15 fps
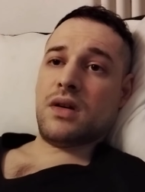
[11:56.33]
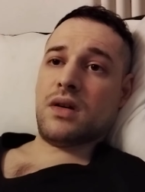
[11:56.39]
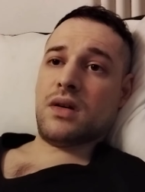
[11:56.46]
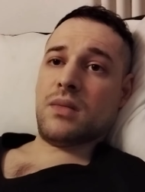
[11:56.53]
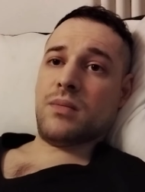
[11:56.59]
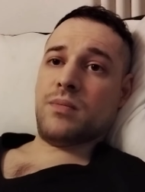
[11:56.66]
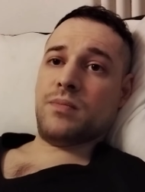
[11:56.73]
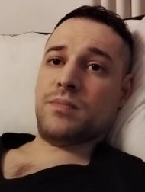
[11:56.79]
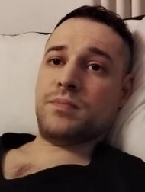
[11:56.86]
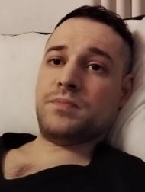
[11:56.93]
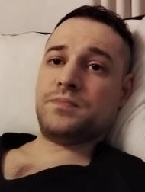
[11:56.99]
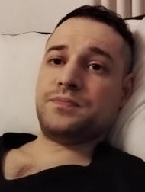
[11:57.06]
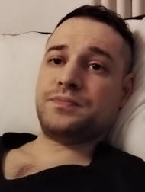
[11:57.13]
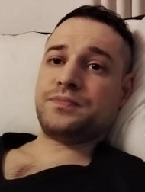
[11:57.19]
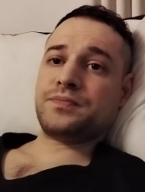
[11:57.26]

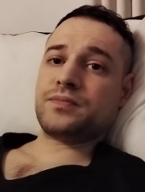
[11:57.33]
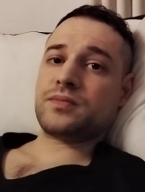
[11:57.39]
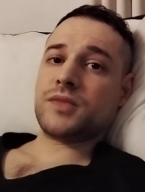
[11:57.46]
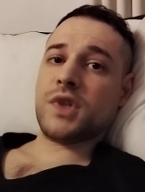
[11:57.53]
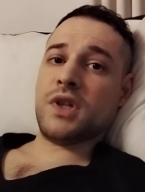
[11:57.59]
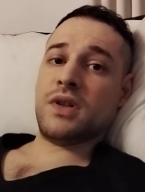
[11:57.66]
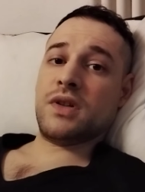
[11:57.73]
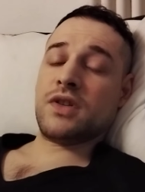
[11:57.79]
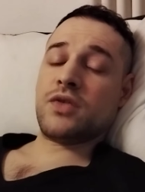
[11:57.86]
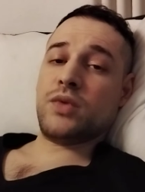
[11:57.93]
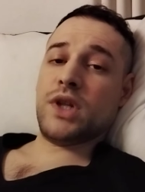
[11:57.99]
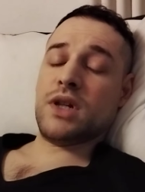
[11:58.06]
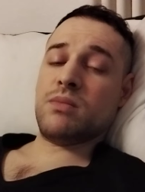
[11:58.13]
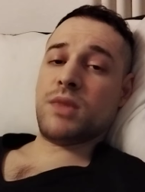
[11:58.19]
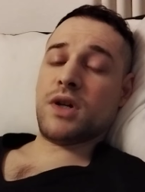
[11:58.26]
In this
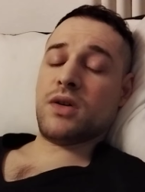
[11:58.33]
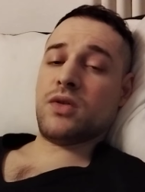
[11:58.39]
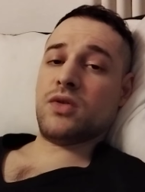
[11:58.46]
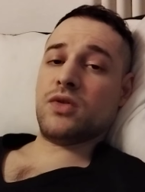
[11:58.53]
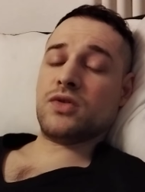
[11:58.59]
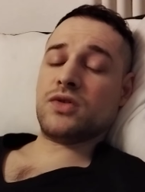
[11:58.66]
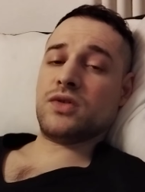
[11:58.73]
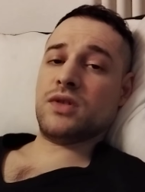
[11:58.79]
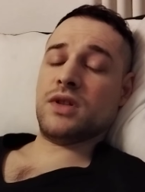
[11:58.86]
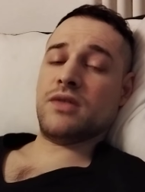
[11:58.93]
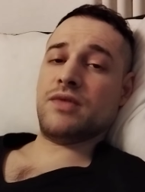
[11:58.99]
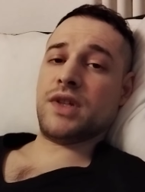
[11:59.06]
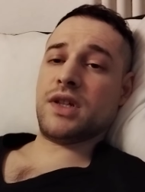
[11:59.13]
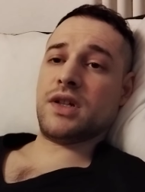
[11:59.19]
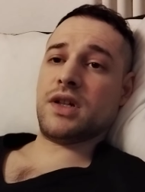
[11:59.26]
realm are also
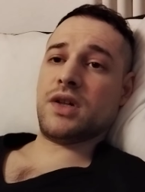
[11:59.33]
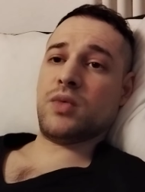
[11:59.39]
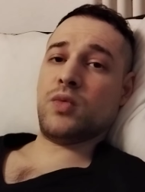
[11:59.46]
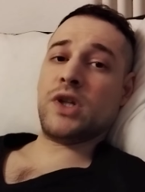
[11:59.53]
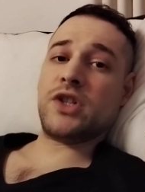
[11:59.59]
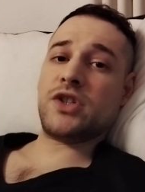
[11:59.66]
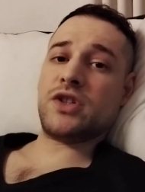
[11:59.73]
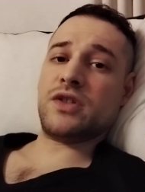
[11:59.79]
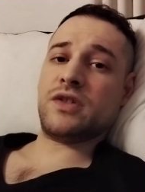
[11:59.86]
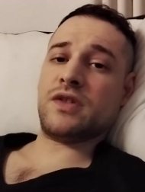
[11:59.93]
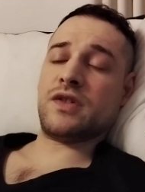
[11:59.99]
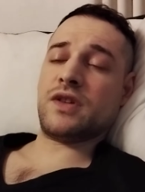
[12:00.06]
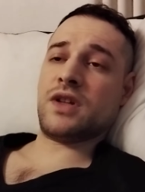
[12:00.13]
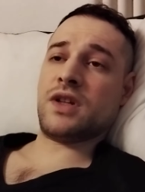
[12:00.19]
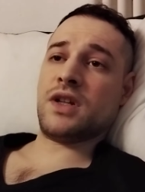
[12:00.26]
living
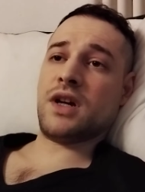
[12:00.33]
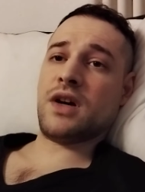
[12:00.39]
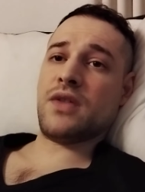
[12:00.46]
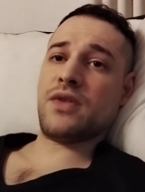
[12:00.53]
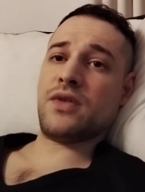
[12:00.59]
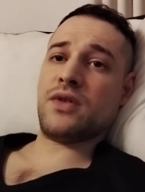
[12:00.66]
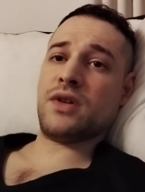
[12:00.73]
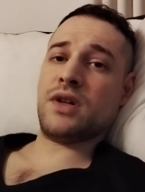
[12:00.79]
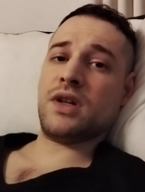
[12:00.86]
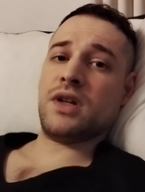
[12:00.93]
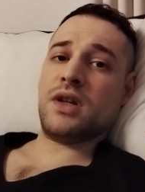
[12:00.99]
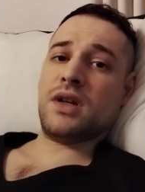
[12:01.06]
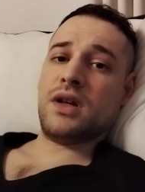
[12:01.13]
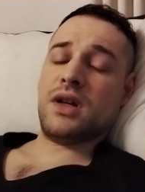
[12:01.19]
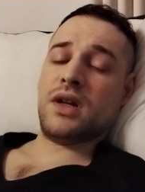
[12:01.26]
witches and other
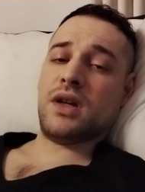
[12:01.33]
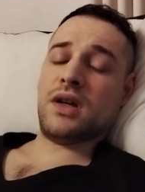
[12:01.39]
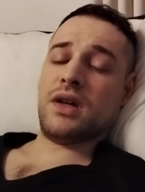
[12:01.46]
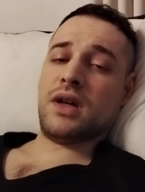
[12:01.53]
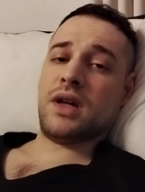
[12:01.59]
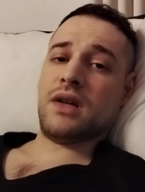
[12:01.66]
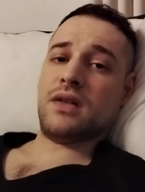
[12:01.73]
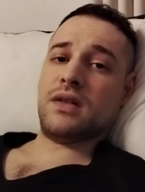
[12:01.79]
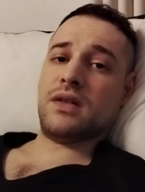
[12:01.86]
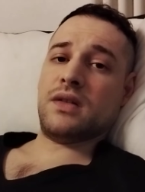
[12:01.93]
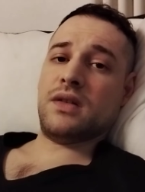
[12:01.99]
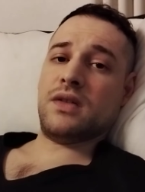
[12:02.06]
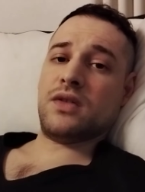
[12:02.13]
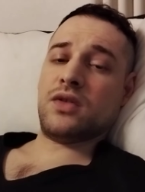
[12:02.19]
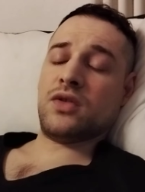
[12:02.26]

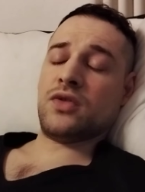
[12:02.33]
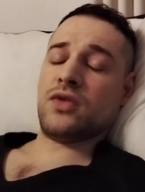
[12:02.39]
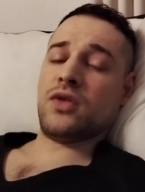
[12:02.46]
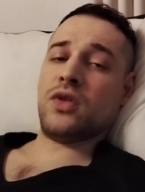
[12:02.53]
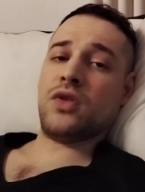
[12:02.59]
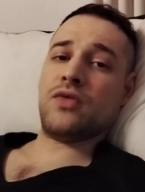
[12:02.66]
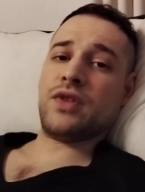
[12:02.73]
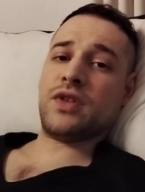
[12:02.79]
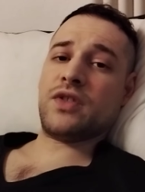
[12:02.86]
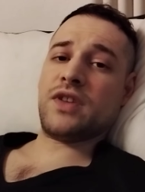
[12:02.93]
entities, also all of the